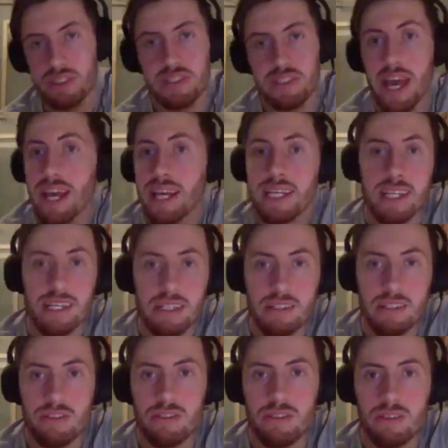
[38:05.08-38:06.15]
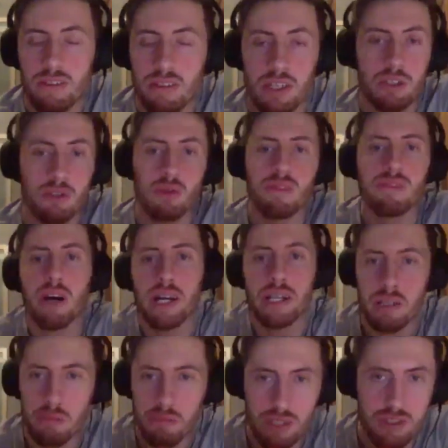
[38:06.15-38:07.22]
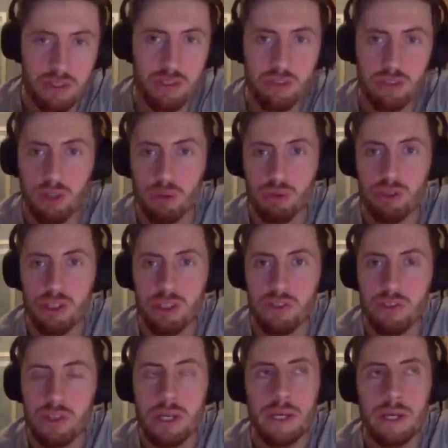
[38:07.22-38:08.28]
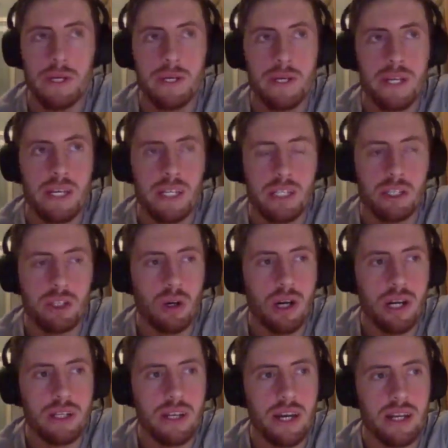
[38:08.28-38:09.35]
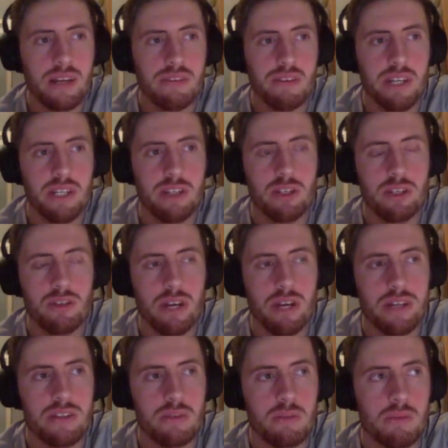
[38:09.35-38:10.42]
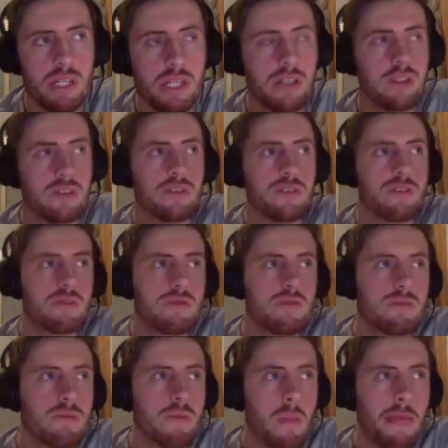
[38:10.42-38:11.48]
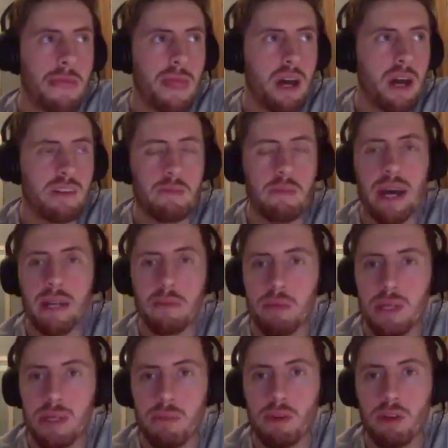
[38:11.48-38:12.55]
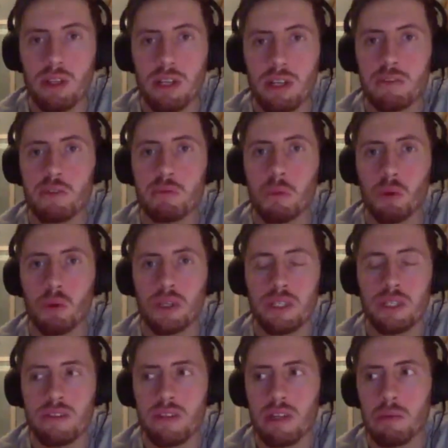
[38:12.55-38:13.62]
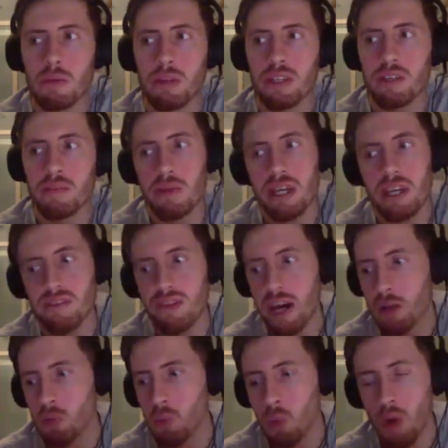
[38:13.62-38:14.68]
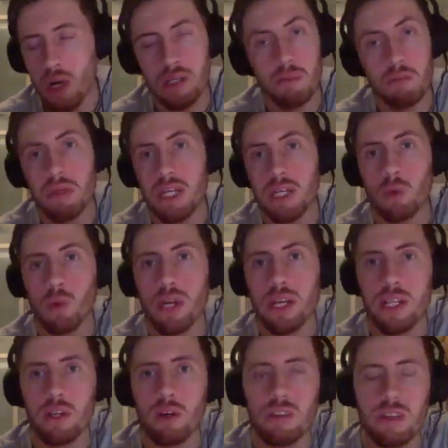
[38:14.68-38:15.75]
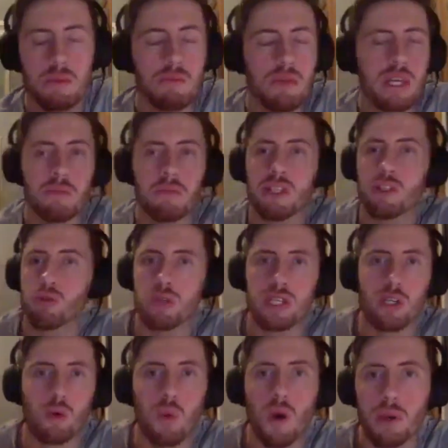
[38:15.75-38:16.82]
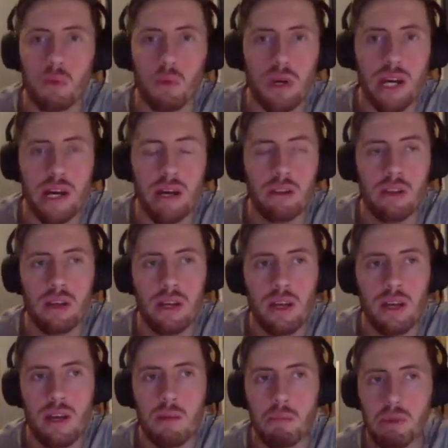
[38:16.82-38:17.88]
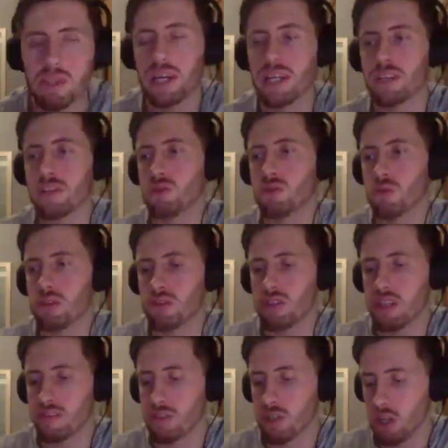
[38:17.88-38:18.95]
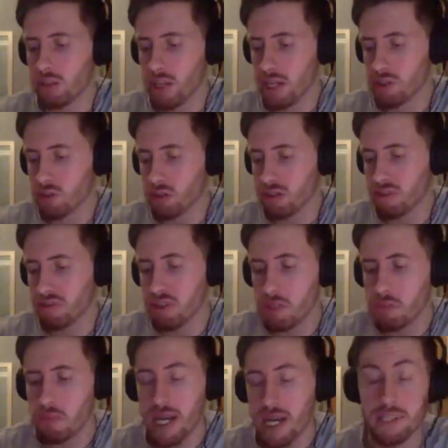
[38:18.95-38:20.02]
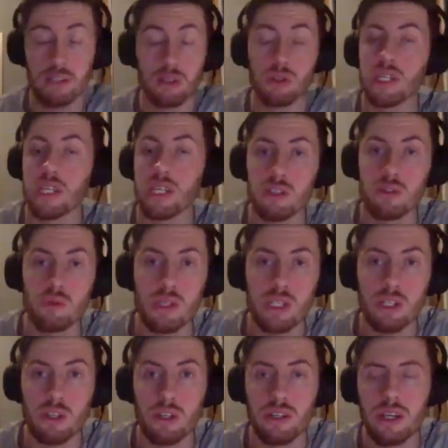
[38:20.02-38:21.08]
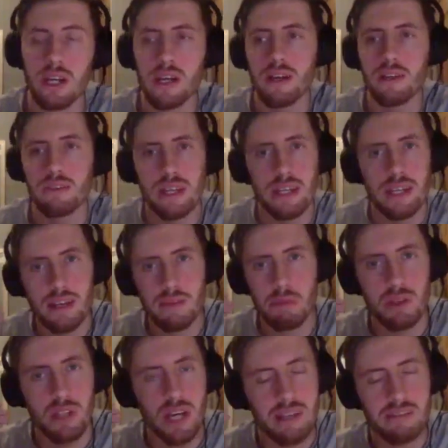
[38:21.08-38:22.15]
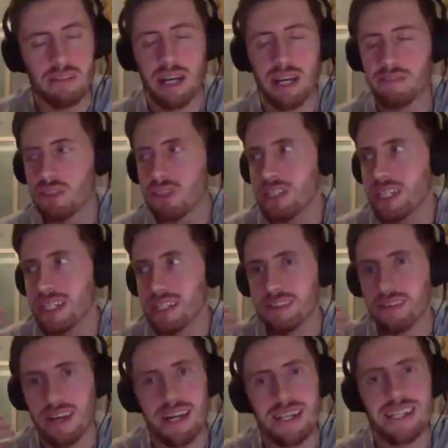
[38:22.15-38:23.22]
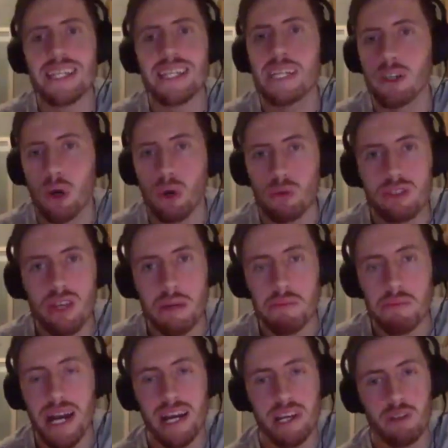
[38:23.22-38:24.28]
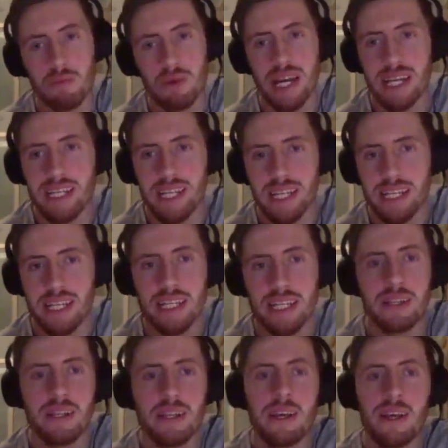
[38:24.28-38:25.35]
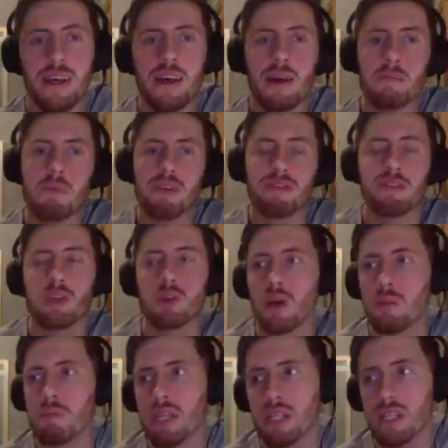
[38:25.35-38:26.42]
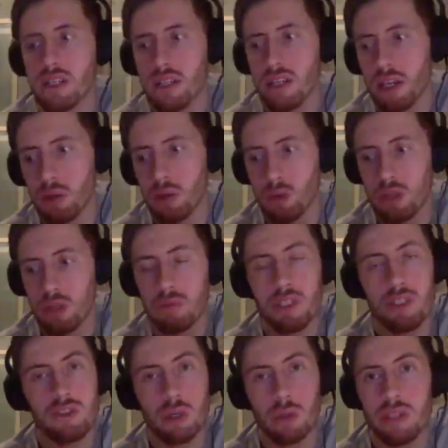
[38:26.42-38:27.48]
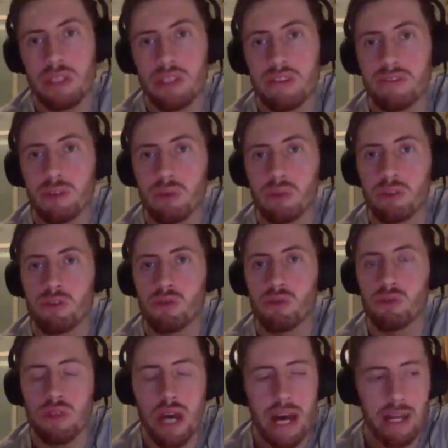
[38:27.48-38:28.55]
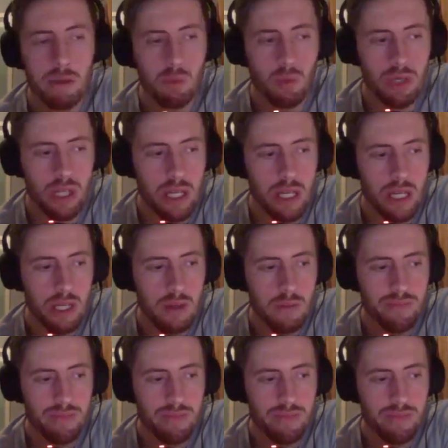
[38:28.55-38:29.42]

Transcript: decades that you have hired business coaches, you know, and, and I find it interesting, because I've met people, I've spoken to them, and they may have had one big win, or they may be doing quite well. But then as soon as they've got that sort of feedback that, okay, you're doing good, then I, I, I've seen an ego type aspect mm-hmm. kick in. But for you, I mean, it would have been so easy for you to do that, where,